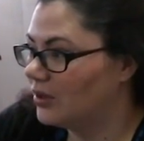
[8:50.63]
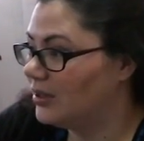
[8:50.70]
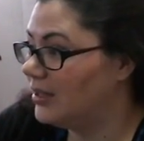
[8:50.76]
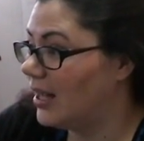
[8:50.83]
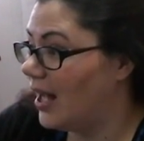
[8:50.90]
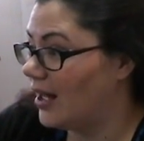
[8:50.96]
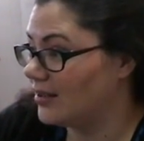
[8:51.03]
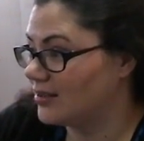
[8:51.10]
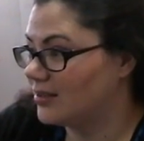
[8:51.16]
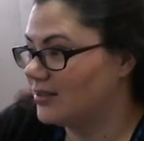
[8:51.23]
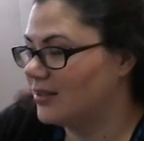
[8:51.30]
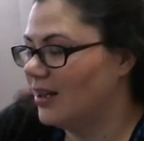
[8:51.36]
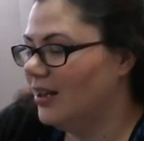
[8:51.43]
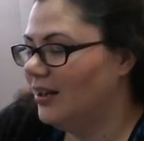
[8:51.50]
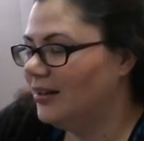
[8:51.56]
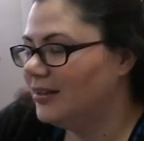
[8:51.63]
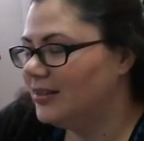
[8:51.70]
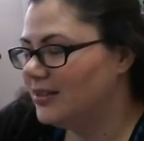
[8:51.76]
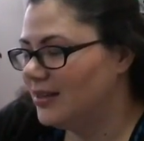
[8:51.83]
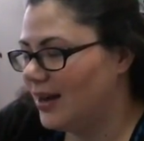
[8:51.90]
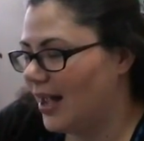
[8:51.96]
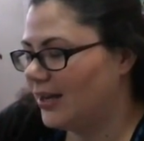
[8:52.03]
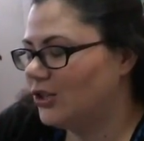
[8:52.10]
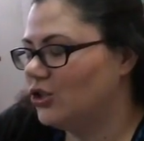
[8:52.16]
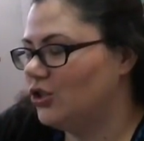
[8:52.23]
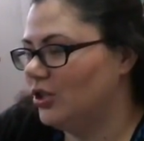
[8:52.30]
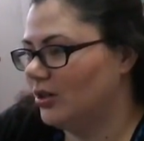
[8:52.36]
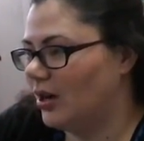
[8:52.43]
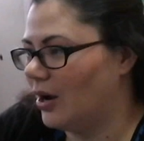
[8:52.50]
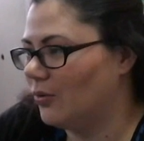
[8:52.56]
Yes. Next
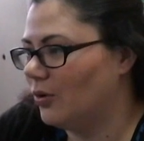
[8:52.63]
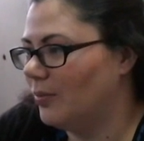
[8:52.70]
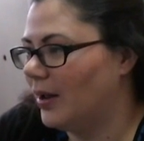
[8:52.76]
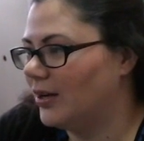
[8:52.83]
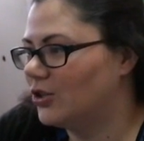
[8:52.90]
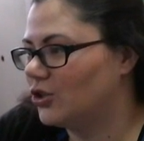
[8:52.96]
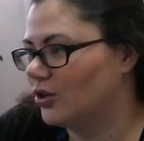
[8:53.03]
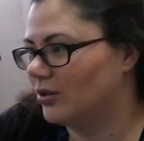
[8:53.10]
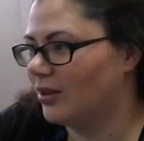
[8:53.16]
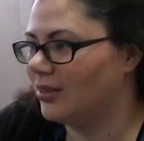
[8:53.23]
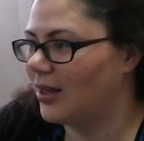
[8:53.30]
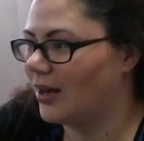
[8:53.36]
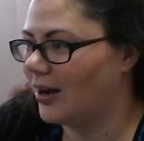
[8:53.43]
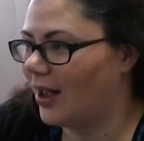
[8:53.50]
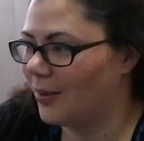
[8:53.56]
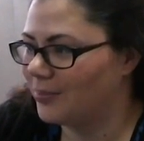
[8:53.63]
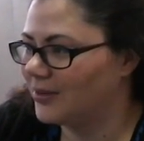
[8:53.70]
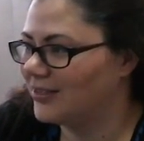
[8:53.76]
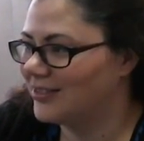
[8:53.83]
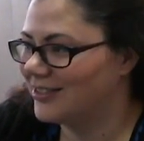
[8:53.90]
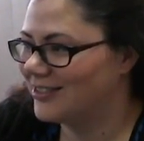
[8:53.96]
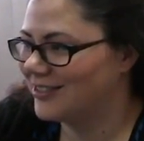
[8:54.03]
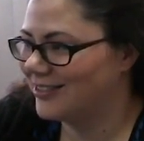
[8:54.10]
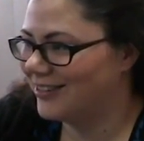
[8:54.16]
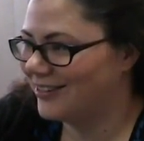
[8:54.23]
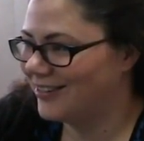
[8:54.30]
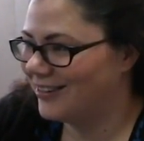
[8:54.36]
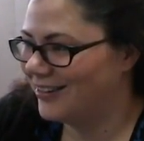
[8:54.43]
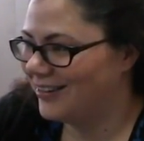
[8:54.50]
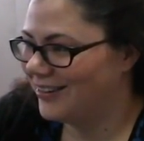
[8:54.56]
year, I will make sure that that happens.
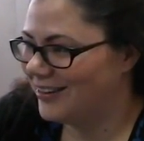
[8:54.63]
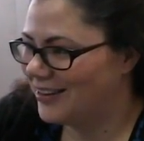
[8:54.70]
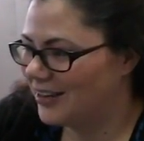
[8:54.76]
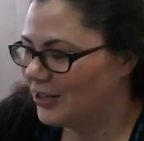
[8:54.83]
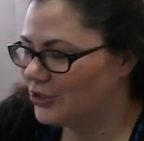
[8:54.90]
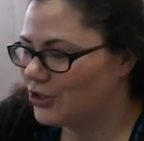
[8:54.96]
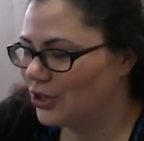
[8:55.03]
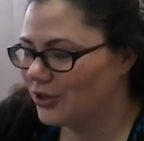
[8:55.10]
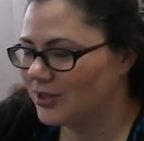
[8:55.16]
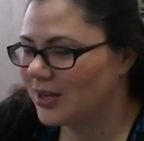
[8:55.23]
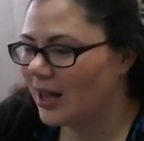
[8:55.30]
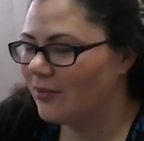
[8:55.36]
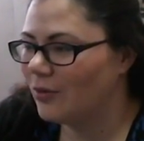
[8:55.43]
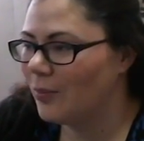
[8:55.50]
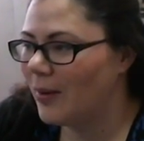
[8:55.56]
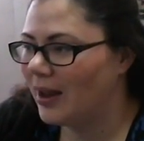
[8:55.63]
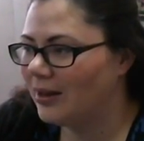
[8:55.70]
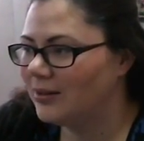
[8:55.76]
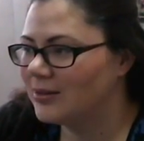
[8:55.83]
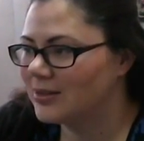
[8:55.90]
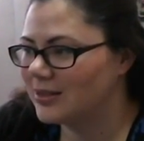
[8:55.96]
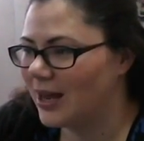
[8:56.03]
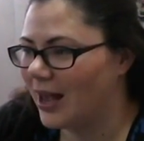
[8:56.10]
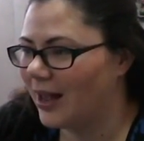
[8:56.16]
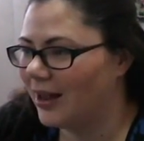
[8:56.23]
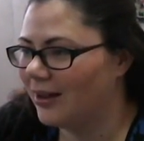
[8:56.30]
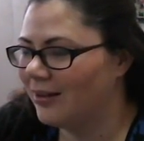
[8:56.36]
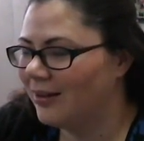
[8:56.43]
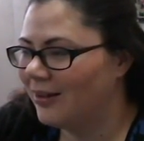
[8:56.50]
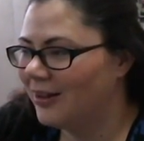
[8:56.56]
Because Jerry's kind of a
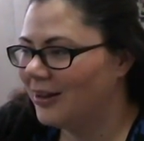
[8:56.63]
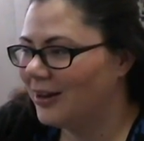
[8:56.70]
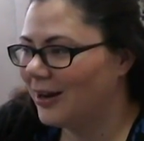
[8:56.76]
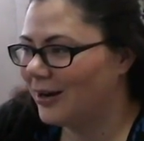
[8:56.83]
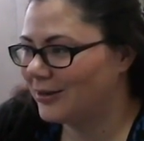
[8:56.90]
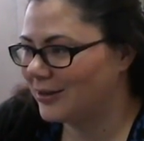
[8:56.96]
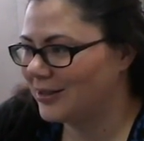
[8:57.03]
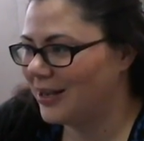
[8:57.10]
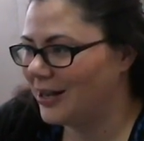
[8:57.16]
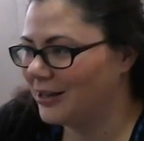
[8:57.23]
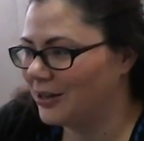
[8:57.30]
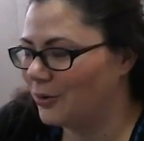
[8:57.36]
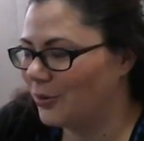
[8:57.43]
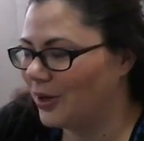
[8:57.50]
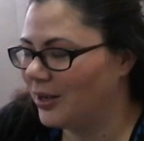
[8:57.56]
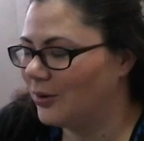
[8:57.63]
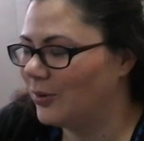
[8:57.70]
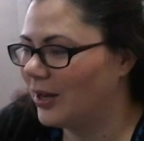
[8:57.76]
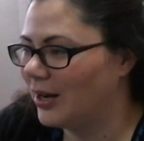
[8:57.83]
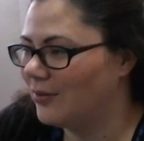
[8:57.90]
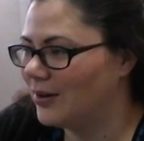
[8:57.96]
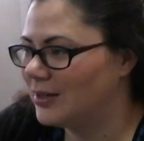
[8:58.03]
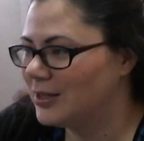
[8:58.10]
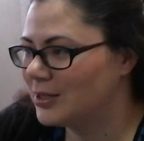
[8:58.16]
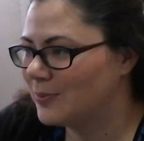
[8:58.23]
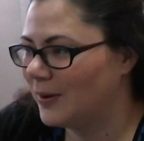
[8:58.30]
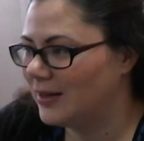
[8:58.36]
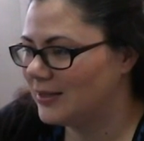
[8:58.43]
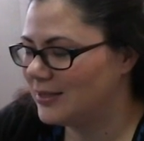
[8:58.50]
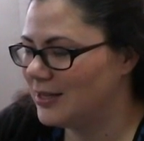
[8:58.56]
mainstay at the gala. We we kind of
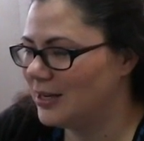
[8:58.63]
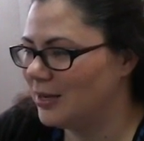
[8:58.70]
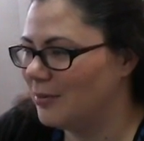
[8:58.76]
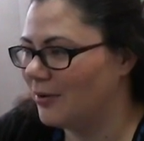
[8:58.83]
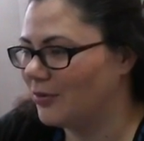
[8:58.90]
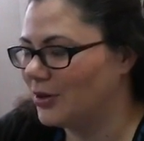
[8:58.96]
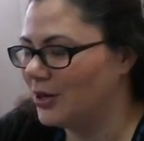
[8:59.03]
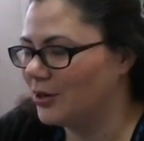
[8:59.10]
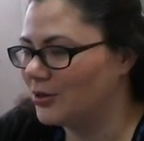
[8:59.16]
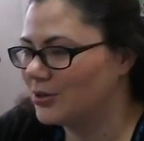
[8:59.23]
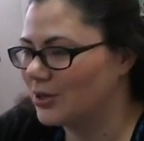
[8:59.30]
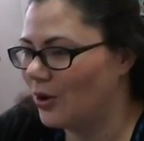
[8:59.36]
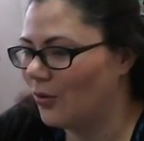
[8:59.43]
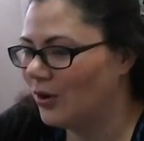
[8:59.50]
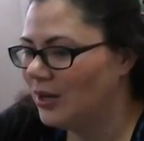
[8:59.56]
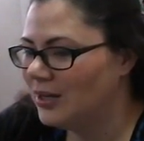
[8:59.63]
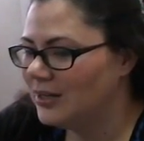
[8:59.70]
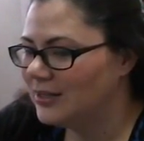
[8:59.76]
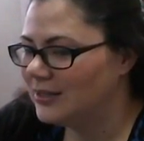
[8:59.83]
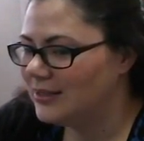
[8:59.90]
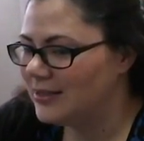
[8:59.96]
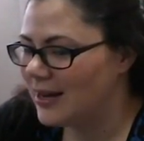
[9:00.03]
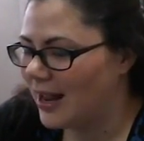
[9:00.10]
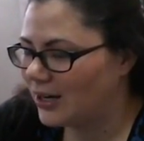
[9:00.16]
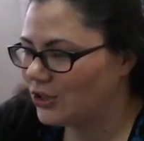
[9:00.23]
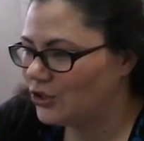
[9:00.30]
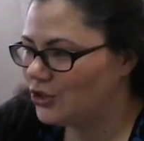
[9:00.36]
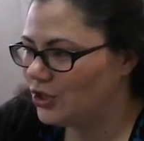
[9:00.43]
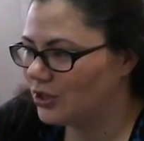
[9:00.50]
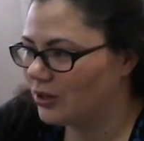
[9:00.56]
anticipate seeing him every year. So
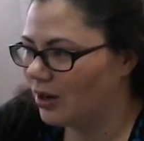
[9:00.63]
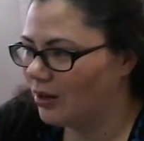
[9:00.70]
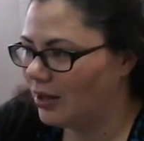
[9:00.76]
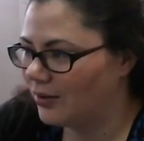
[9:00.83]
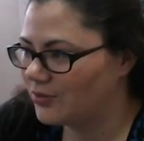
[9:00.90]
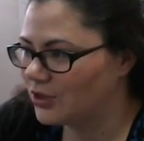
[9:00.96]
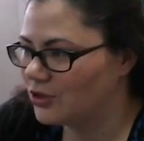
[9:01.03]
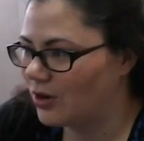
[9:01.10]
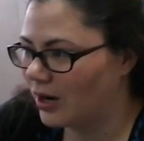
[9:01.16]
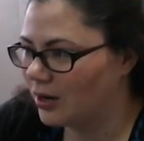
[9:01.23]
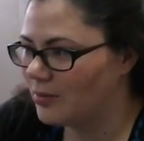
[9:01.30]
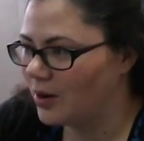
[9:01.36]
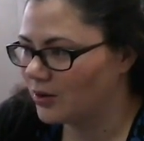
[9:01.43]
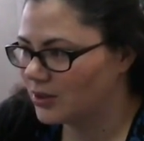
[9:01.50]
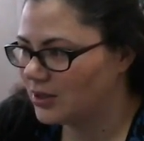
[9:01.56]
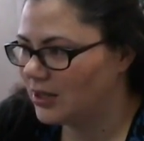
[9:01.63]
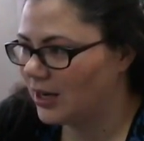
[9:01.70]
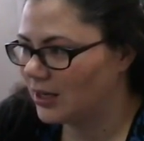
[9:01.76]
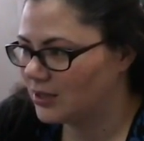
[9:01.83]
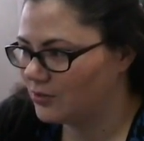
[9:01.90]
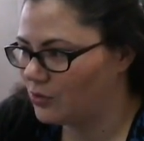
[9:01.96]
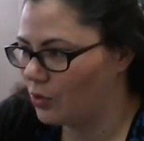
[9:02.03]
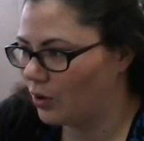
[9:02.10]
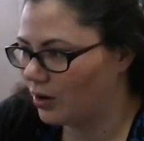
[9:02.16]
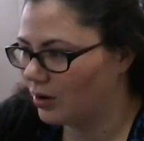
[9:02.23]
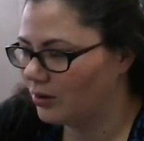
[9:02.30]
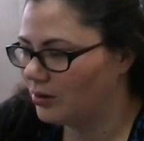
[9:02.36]
next year I'll have to drag him out to the dance floor